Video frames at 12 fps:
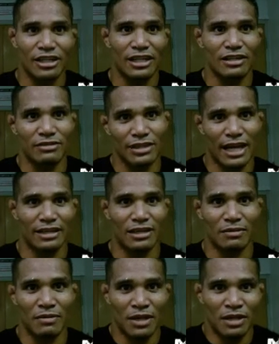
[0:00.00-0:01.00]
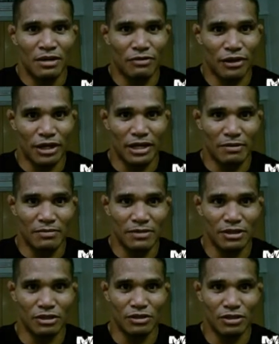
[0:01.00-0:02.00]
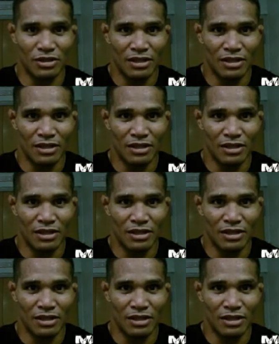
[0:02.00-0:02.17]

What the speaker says: good enough stand-up for him to